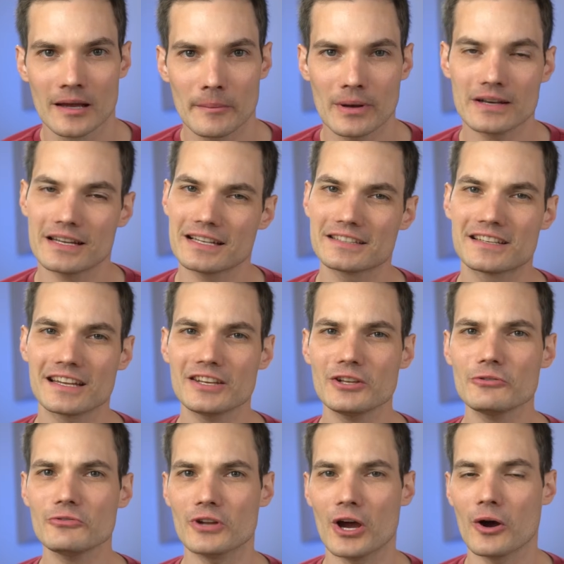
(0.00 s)
But did
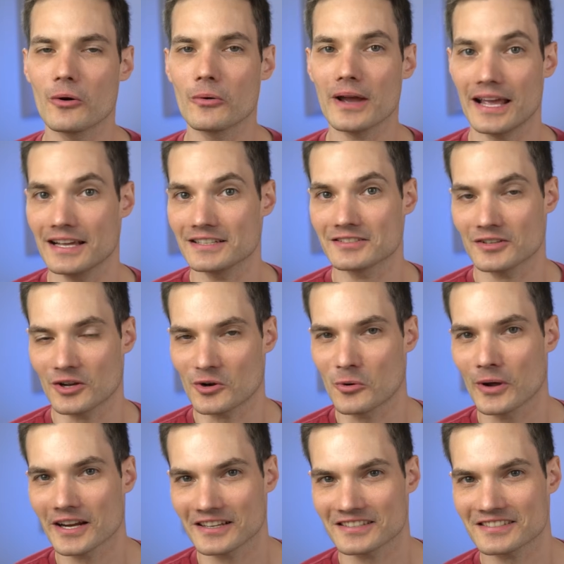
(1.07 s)
you know, as a
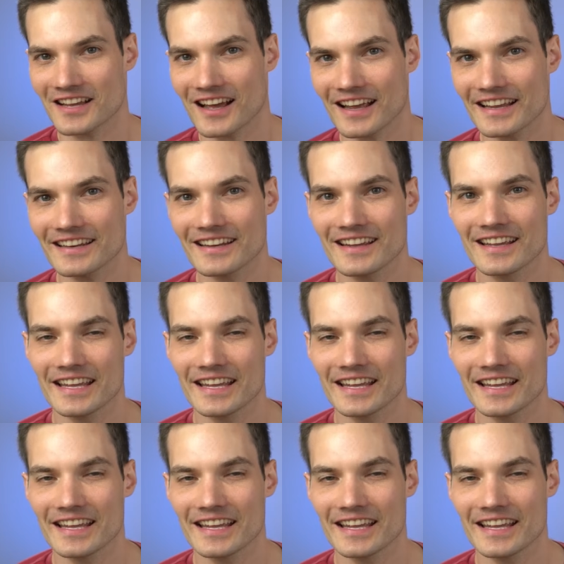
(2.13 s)
quick aside,